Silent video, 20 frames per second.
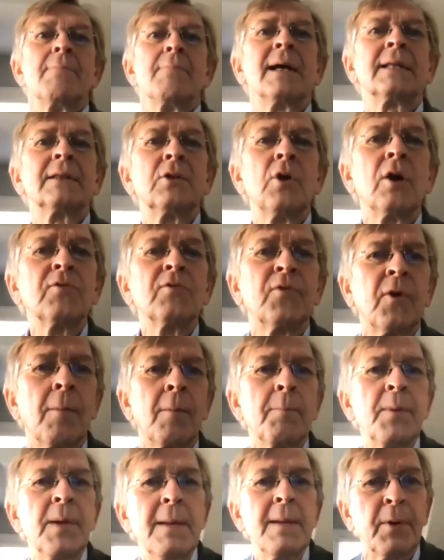but not
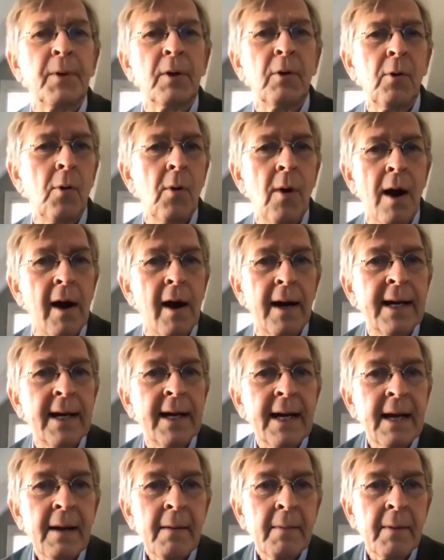from people who are
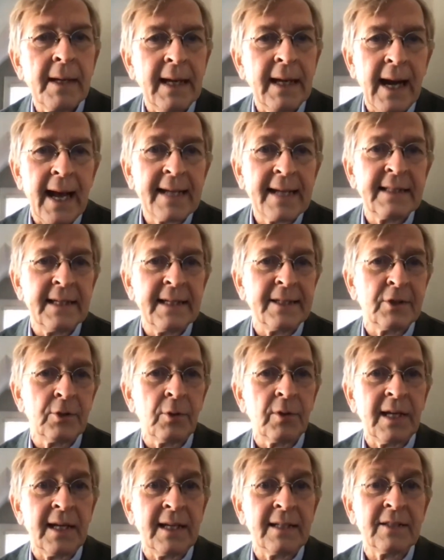elected
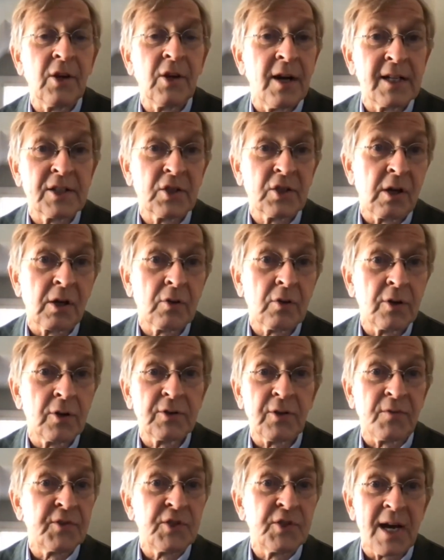to the International
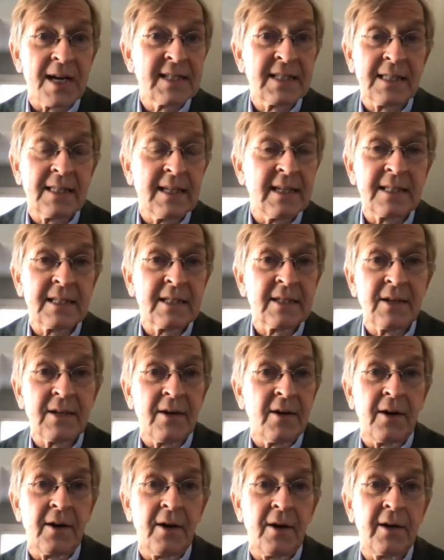Court of Justice
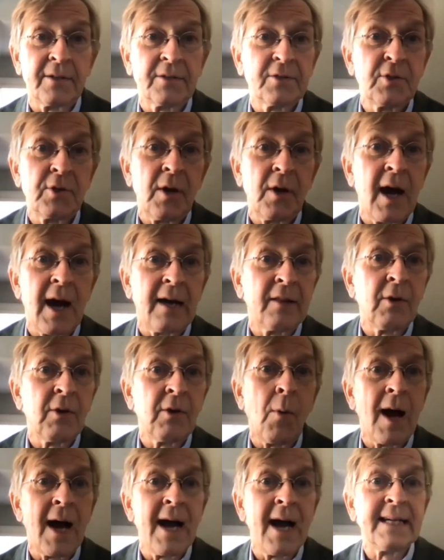or to
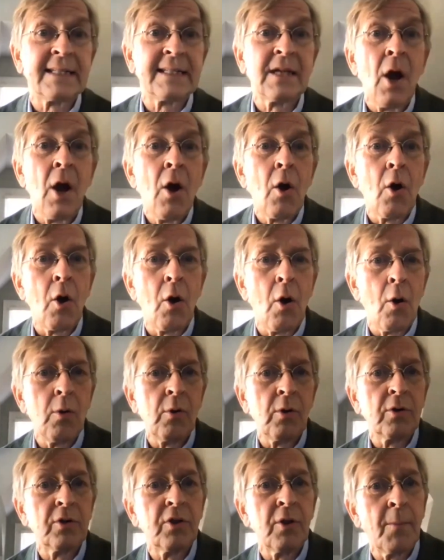otherwise
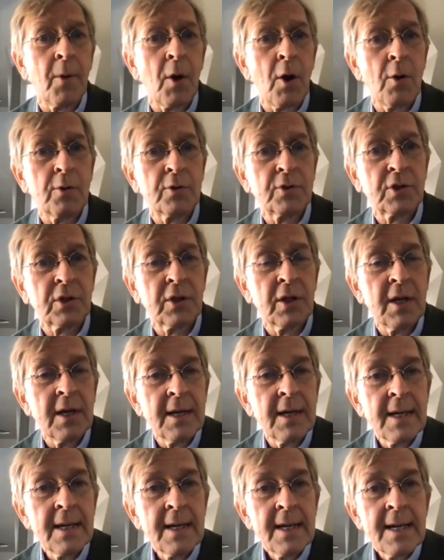hold the most
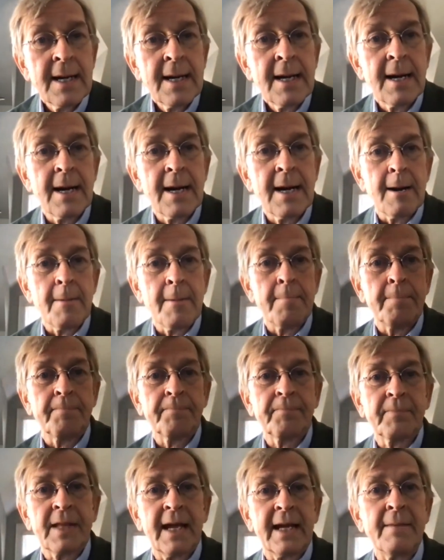
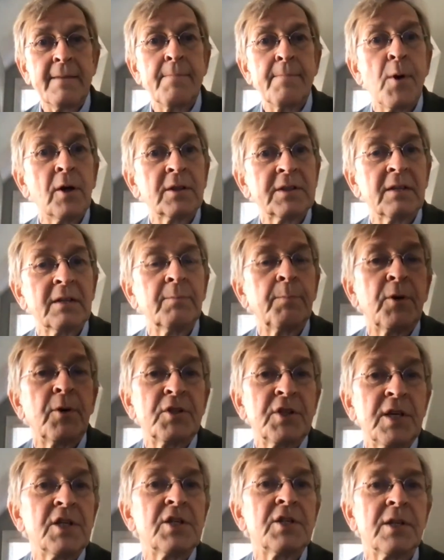important
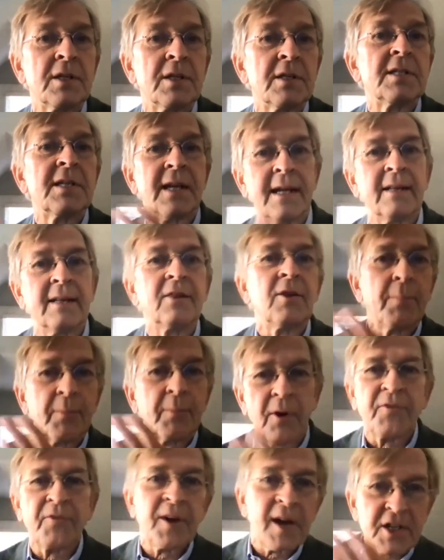positions in the
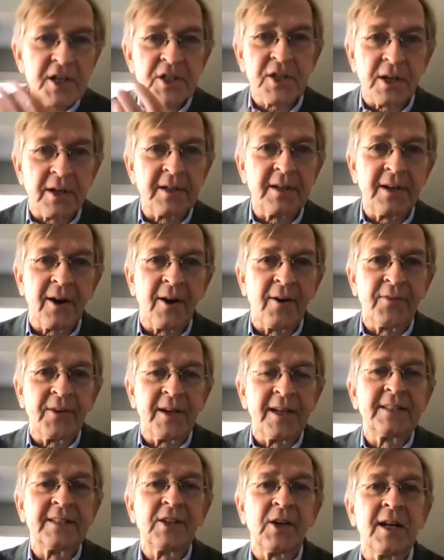profession of
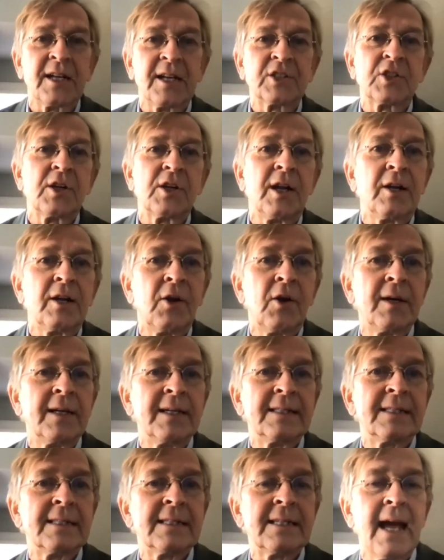international law
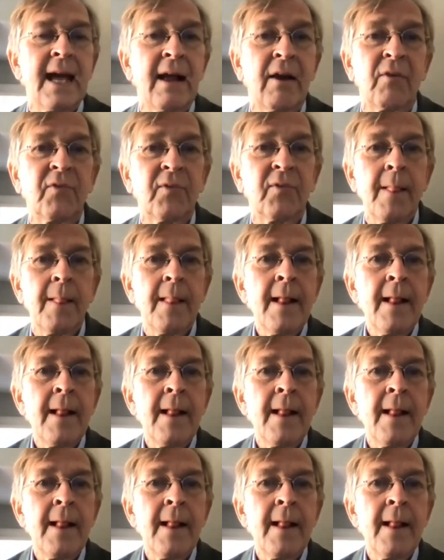itself.